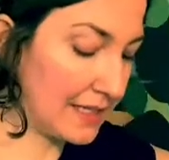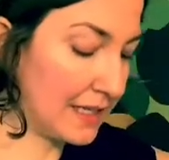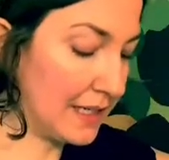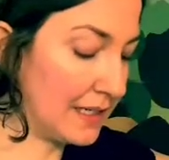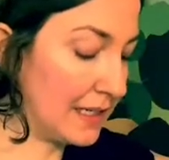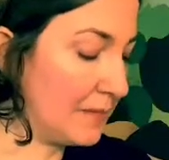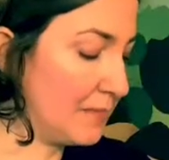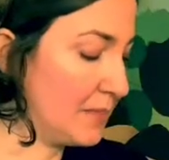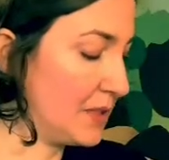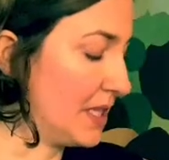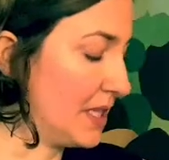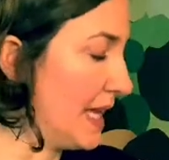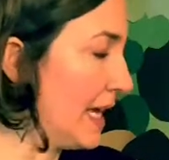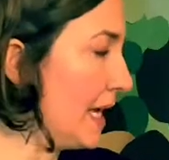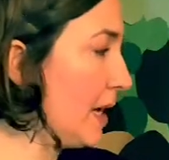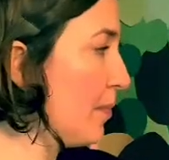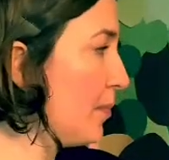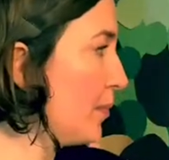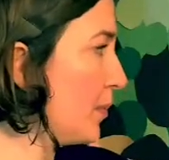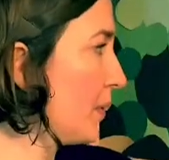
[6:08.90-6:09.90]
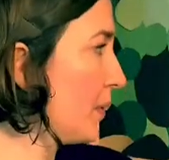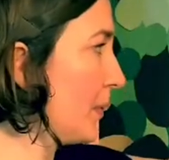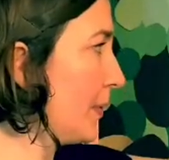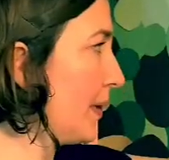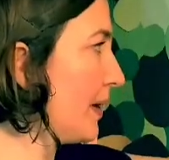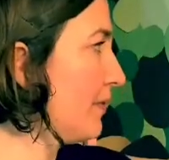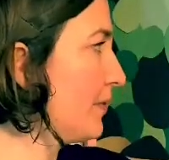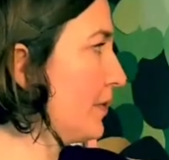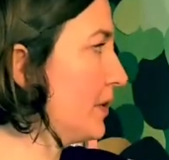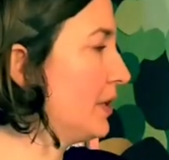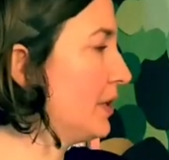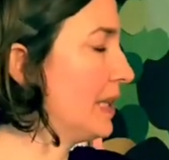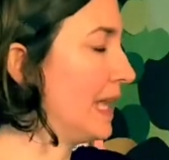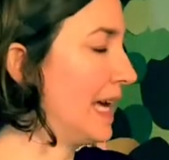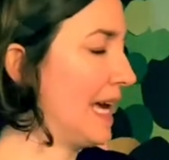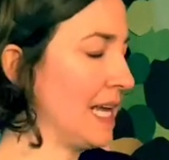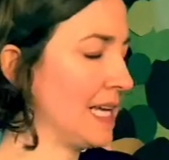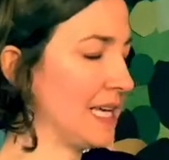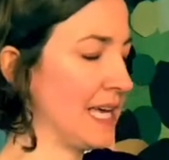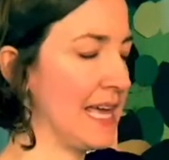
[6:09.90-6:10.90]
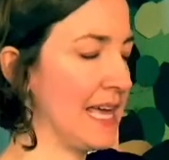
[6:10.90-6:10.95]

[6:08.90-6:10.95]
can come to the hip or wherever you like,